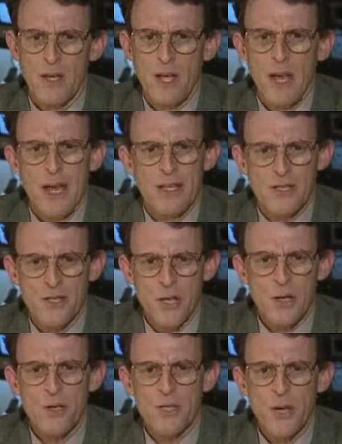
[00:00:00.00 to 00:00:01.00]
As
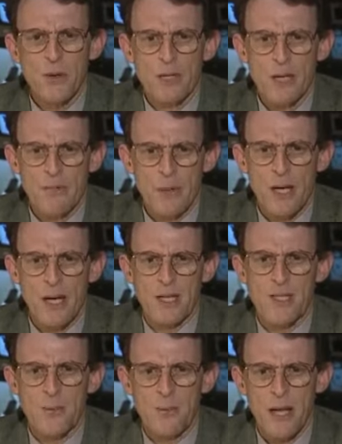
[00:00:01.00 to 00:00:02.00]
those holding
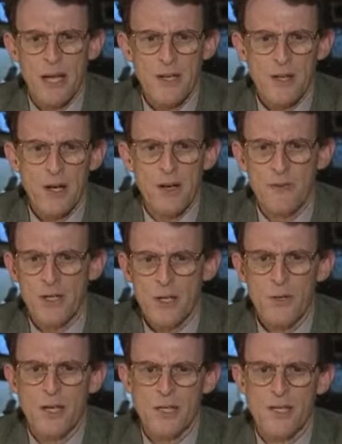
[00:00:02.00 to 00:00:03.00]
bonds are paid off in
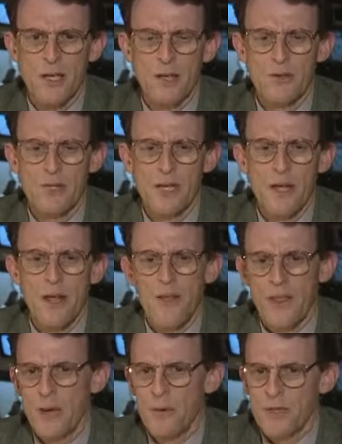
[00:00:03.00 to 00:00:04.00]
U.S. notes,
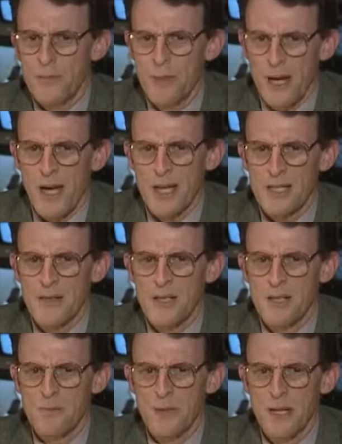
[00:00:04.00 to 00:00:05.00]
they will deposit
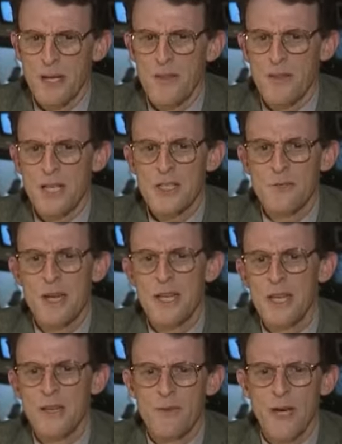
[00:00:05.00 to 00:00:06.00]
this money, thus
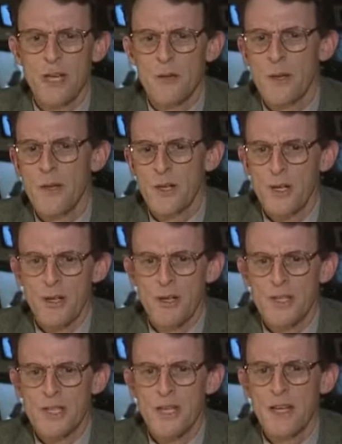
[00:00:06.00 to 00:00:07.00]
making available the
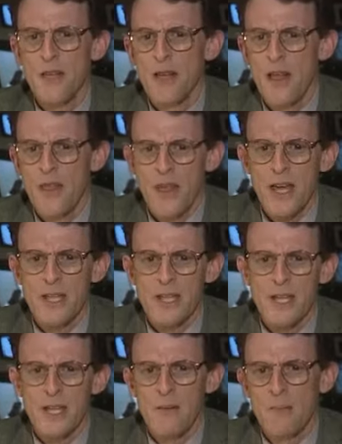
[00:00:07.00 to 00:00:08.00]
currency then
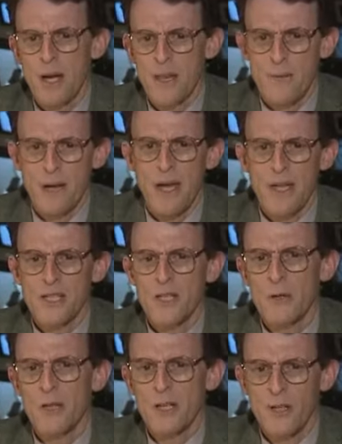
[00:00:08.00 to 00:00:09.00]
needed by the banks
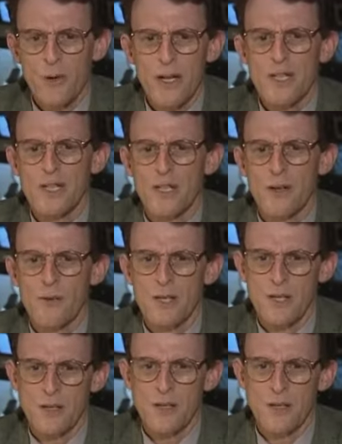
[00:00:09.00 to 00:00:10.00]
to increase their
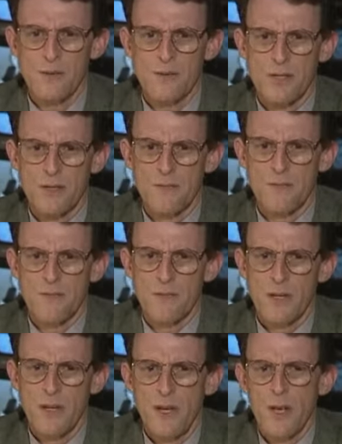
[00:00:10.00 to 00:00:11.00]
reserves.
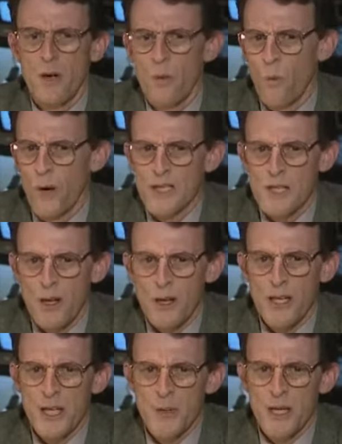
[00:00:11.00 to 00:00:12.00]
Once all the
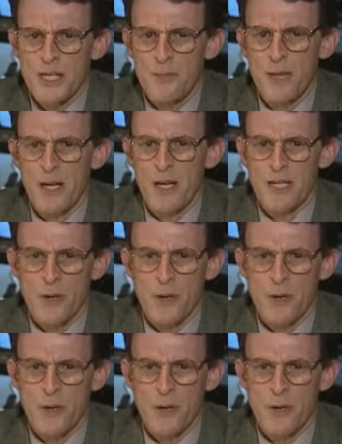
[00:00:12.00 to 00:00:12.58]
U.S. bonds are